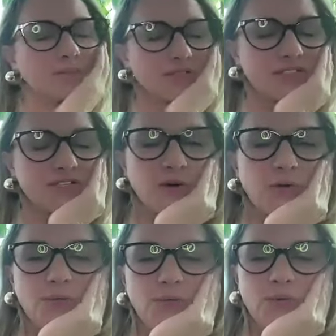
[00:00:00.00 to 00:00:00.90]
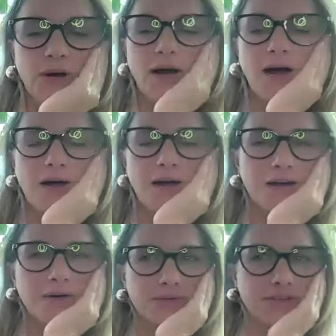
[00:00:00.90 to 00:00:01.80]
So
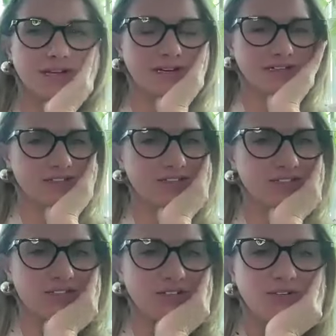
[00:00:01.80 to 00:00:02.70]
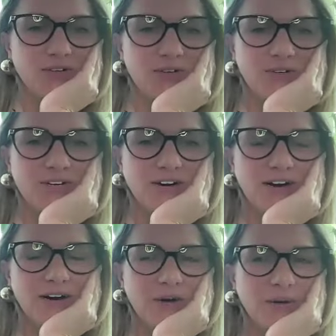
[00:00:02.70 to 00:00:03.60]
I would like to,
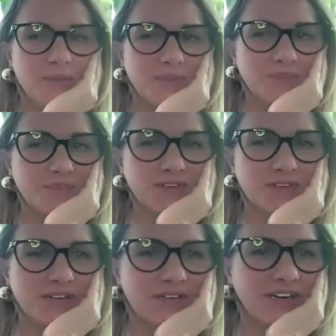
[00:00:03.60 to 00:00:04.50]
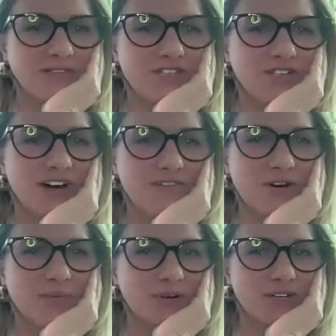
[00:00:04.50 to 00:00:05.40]
Kevin, do you have
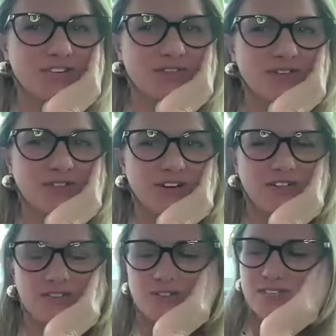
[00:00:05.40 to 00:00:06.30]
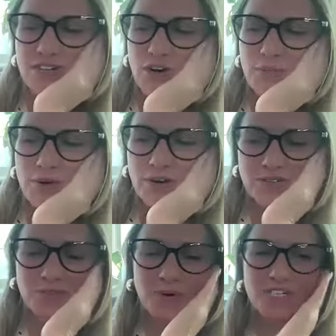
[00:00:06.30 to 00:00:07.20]
our books? Have you seen our
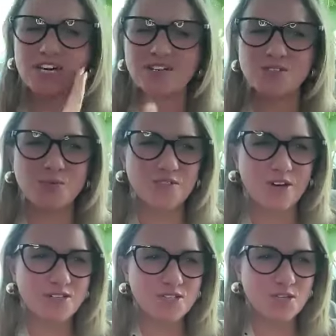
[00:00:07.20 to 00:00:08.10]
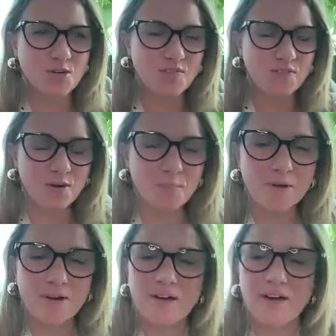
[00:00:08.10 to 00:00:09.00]
books by chance? We've got 2 of them.